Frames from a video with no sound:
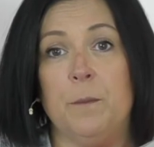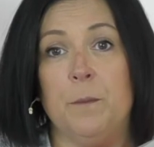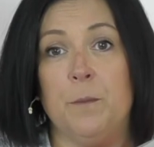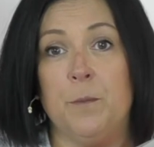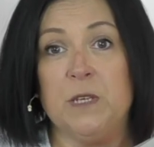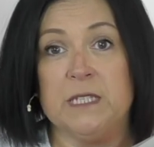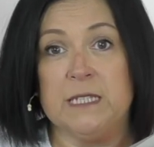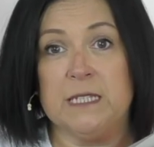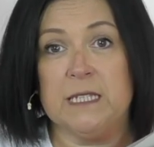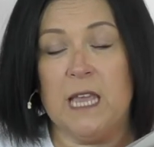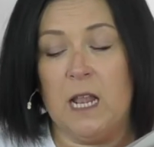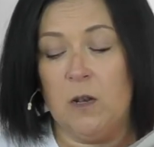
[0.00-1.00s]
prison
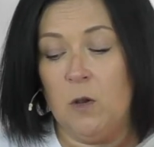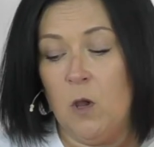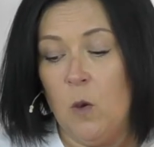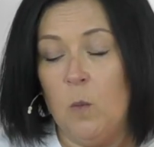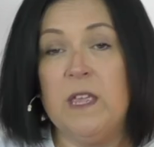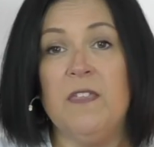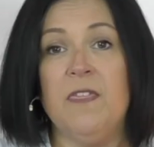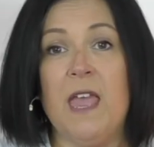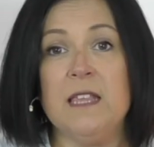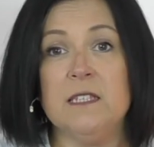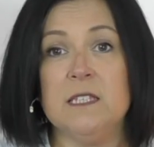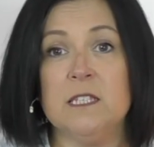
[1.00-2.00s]
cell, we can
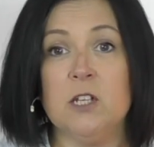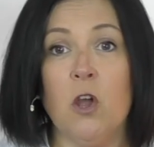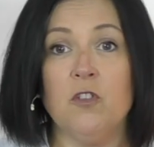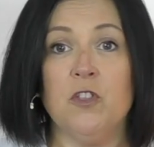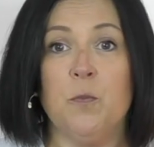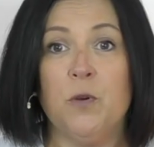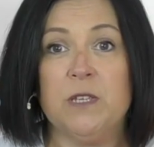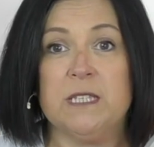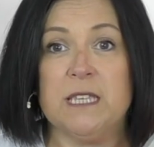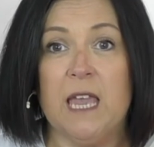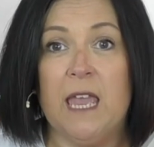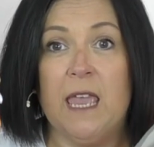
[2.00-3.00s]
then slot the
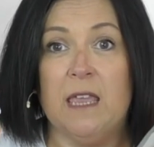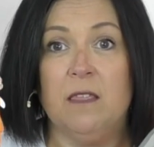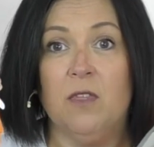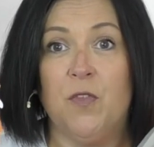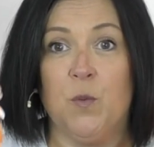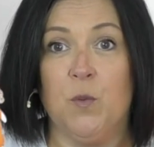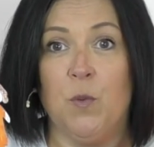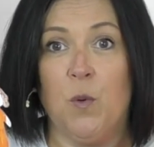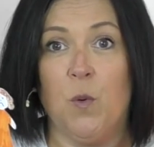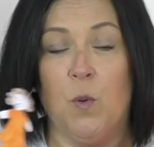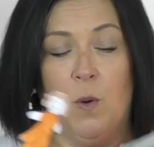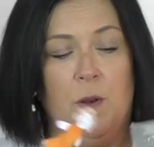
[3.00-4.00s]
prisoner in through the
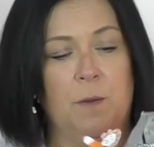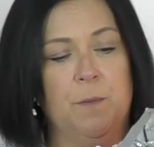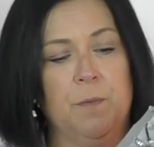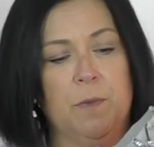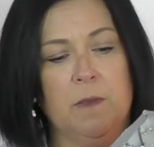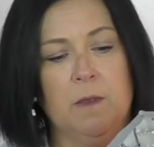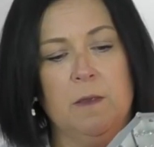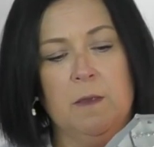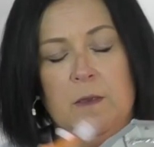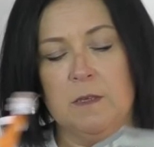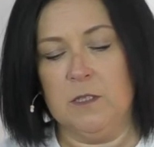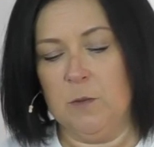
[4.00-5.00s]
hole.
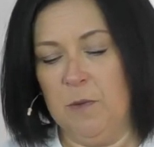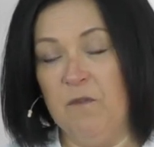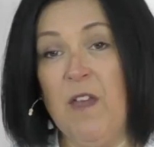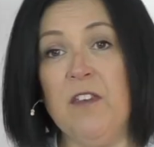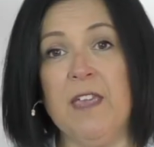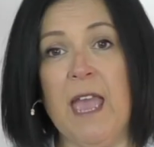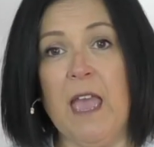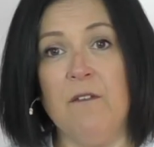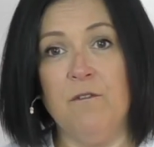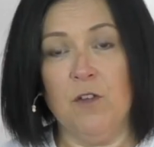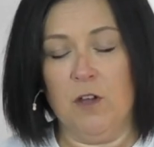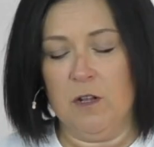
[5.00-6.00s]
So be very
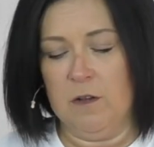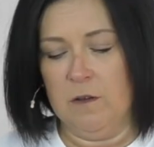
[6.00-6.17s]
careful,